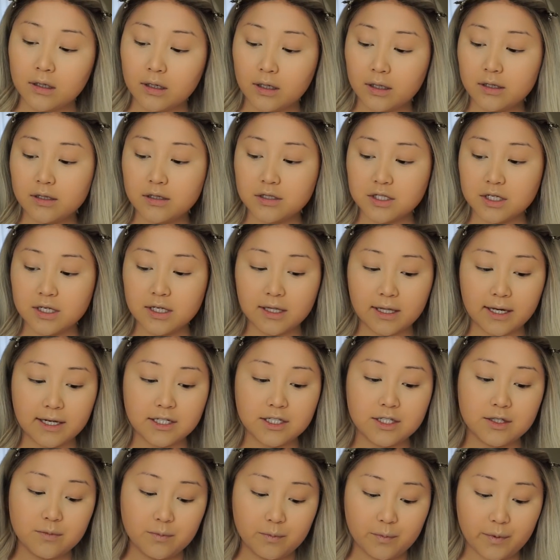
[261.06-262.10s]
I usually like
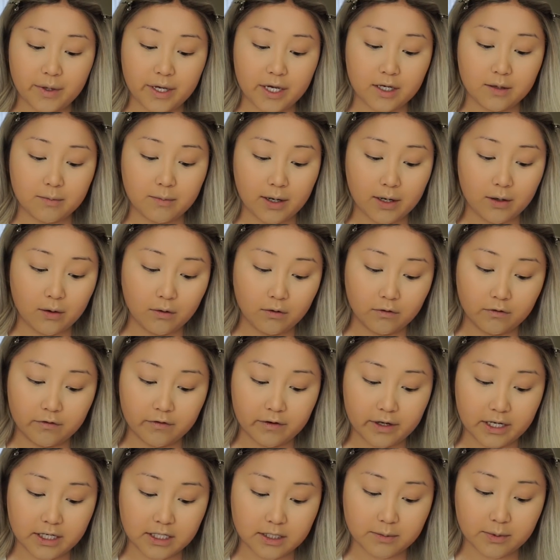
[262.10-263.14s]
to bake my whole
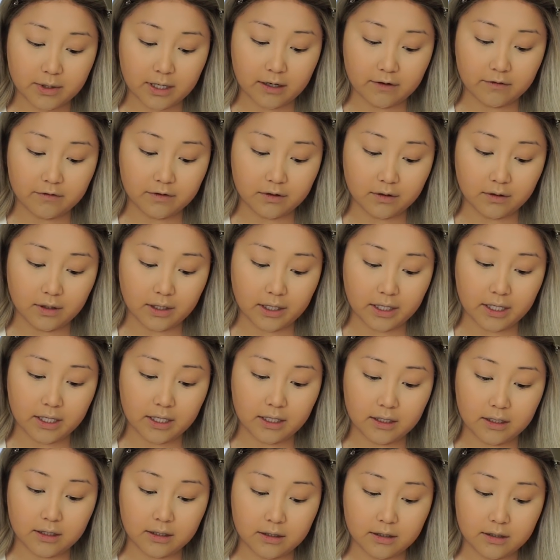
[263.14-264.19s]
face, but I feel
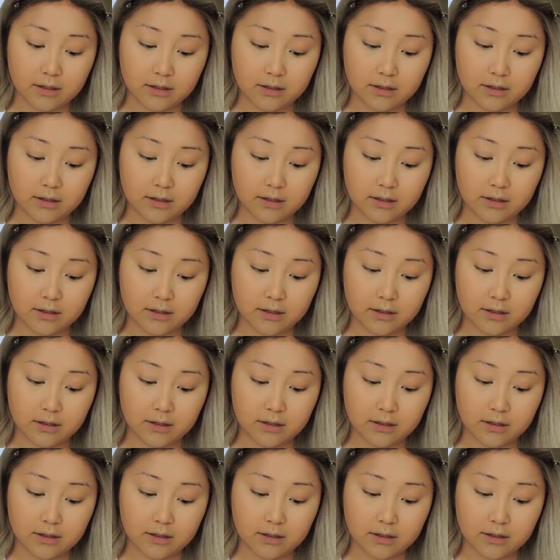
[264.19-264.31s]
like